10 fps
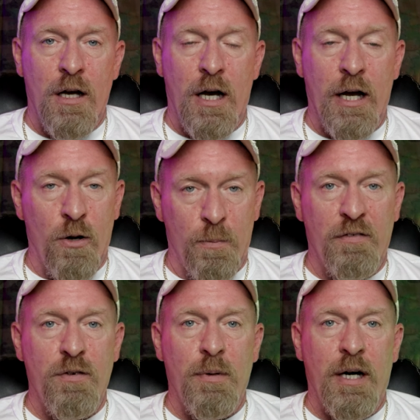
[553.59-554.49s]
I hope
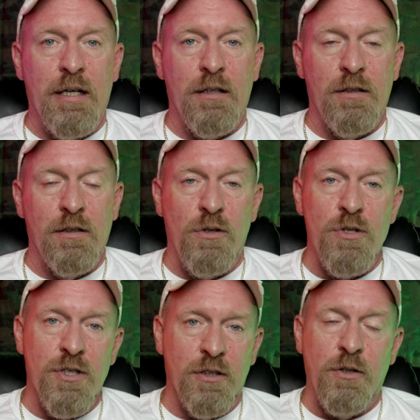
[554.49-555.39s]
everybody
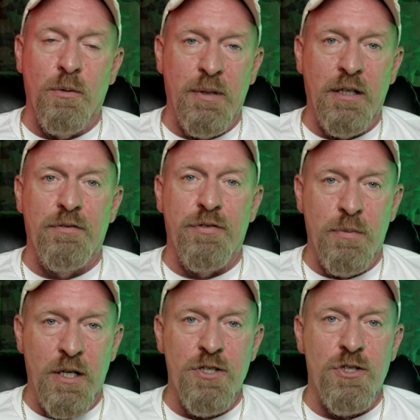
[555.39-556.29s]
learns a little bit from
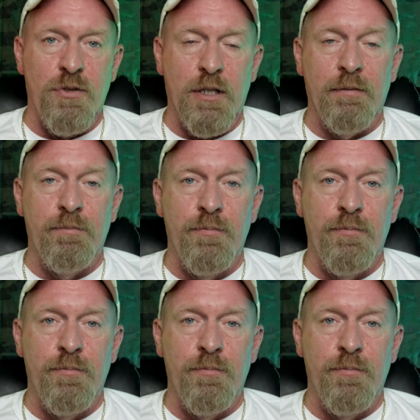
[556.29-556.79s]
history